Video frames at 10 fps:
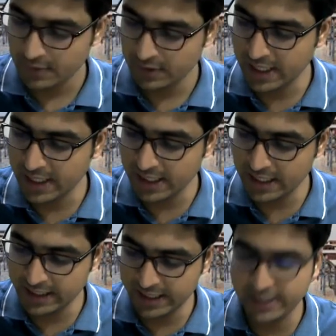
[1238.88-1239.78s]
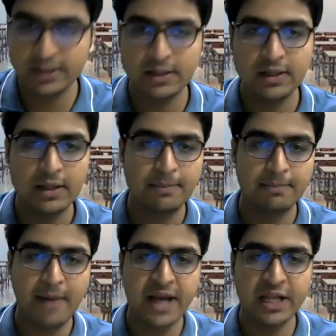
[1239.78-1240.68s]
then I'll get
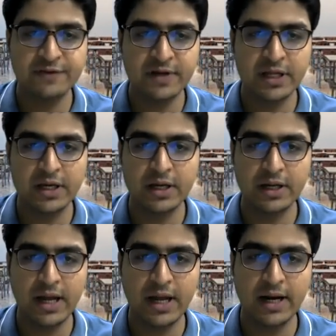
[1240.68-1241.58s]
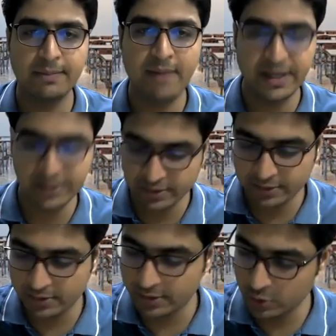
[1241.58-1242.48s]
-1 here and
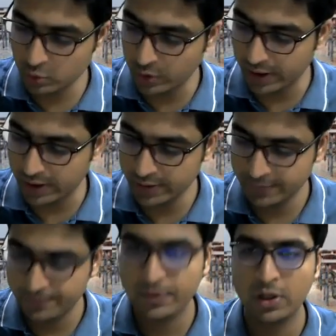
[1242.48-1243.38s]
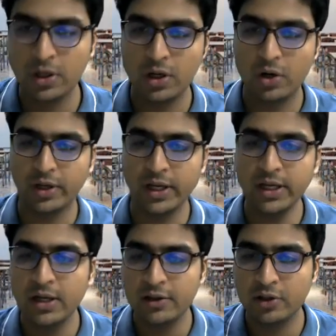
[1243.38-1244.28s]
-2 here.
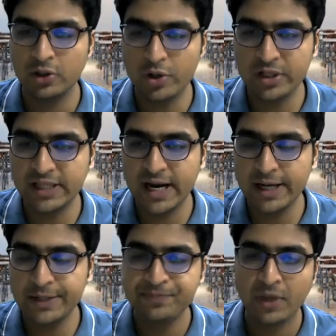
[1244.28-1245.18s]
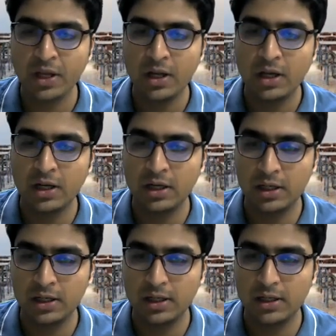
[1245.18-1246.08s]
Okay. So notice that
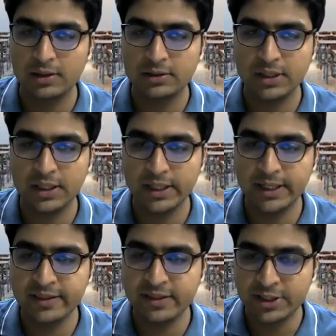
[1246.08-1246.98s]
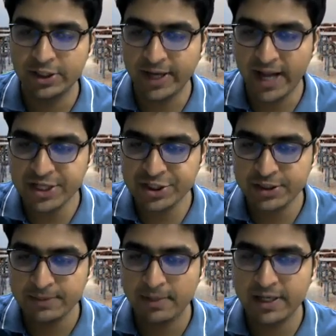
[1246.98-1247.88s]
the it is stretched,
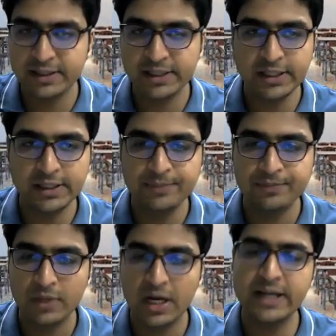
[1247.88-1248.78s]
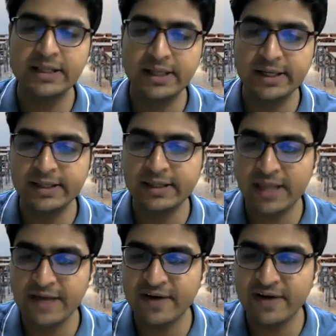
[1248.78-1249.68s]
but in the it is the
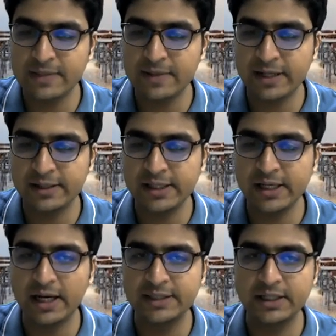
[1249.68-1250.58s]
same vector, but in the